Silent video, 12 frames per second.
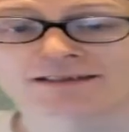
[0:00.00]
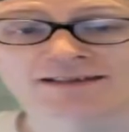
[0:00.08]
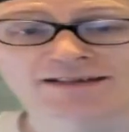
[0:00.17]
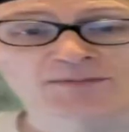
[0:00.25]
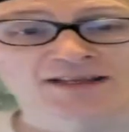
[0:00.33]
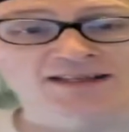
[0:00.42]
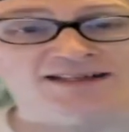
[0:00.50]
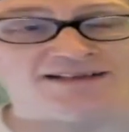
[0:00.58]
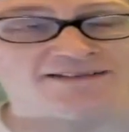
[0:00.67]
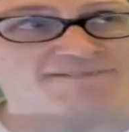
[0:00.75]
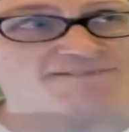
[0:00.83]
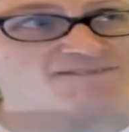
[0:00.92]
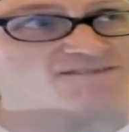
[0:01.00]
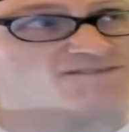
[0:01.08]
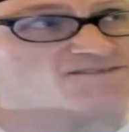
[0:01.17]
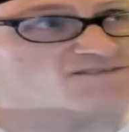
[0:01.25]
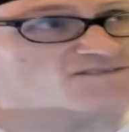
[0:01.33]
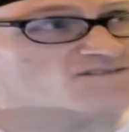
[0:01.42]
and we get a
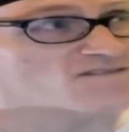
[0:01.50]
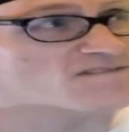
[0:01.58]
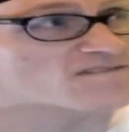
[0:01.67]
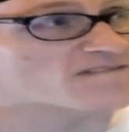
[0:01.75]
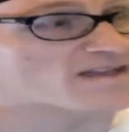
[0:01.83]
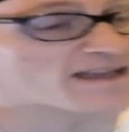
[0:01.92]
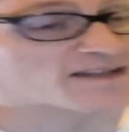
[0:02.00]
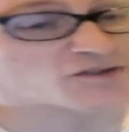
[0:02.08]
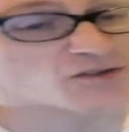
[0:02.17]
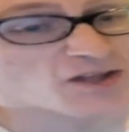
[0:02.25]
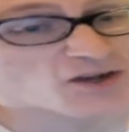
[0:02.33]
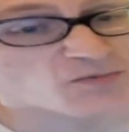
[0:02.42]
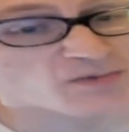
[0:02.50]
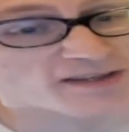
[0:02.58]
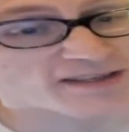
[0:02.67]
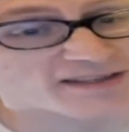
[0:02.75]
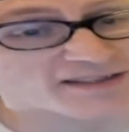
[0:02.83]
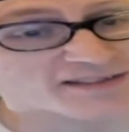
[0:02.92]
extra long
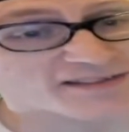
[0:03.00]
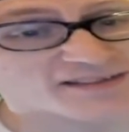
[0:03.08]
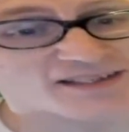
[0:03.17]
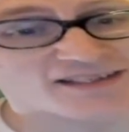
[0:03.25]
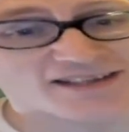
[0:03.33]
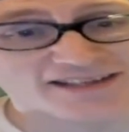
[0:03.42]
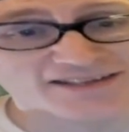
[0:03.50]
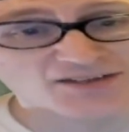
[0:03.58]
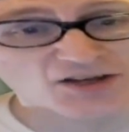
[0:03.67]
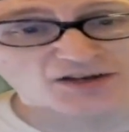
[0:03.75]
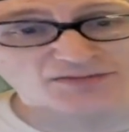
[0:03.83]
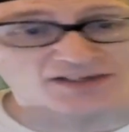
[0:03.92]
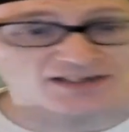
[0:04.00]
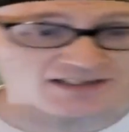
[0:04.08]
weekend, 10 days off.